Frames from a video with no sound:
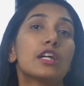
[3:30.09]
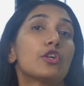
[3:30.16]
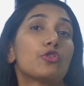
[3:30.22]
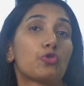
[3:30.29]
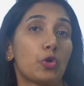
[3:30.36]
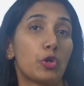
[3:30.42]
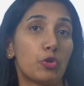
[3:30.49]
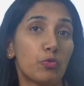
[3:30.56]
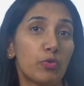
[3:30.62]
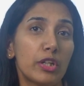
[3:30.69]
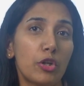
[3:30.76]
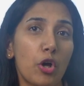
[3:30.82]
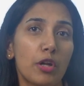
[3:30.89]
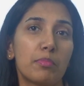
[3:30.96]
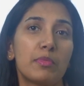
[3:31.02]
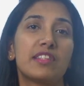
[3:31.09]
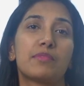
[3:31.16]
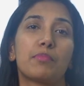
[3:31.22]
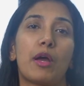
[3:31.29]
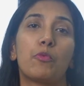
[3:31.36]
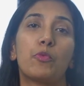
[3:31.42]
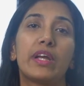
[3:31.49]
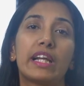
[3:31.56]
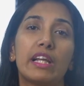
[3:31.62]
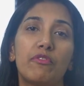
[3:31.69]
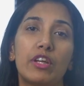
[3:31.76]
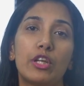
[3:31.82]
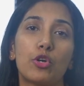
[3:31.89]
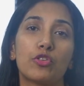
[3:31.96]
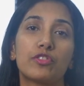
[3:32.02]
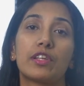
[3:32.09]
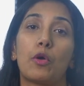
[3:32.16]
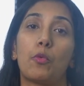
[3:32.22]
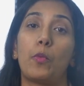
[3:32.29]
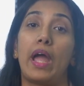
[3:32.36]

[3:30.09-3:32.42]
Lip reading: so you will not miss my weekly videos